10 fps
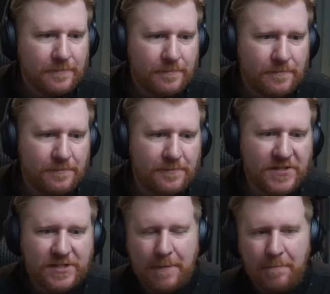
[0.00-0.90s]

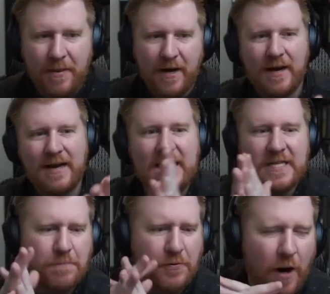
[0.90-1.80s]
Simba is
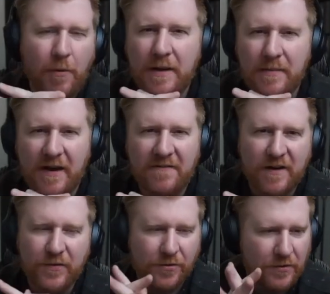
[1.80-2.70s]
probably my favorite
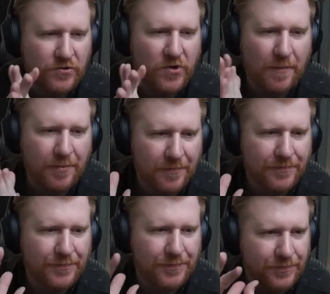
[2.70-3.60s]
3-drop
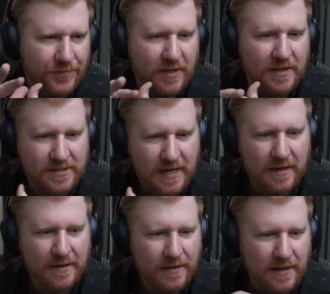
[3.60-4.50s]
in the set.
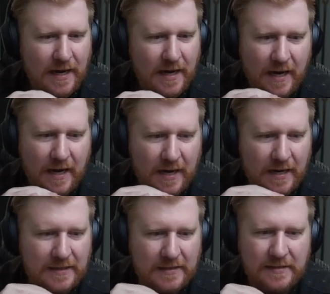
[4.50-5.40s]

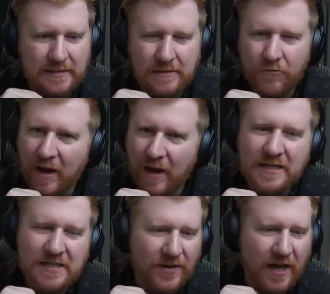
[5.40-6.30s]

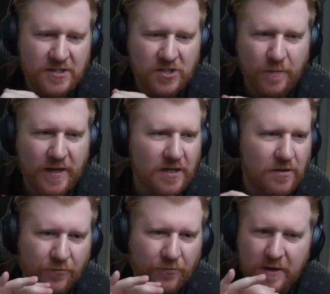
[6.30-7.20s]
Relatively unassuming,
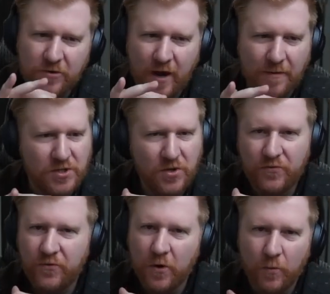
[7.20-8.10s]
3-drop
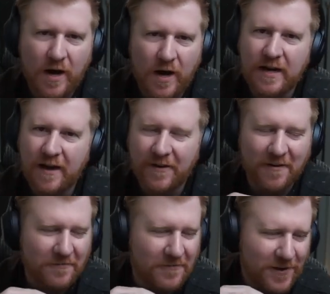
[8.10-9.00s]
2/4/1.
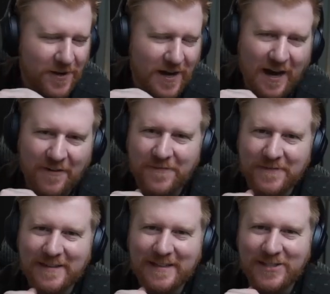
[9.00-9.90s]
I've
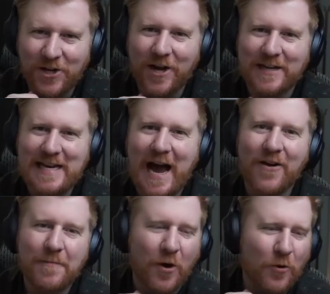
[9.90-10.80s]
talked down
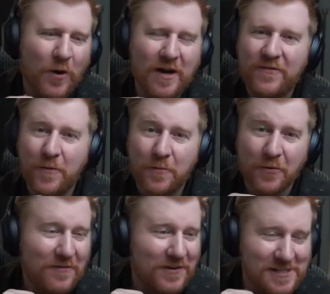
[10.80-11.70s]
about quite a few
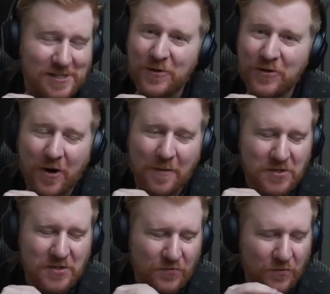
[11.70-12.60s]
previous 3-drop
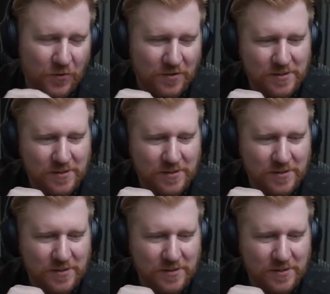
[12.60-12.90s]
2/4s.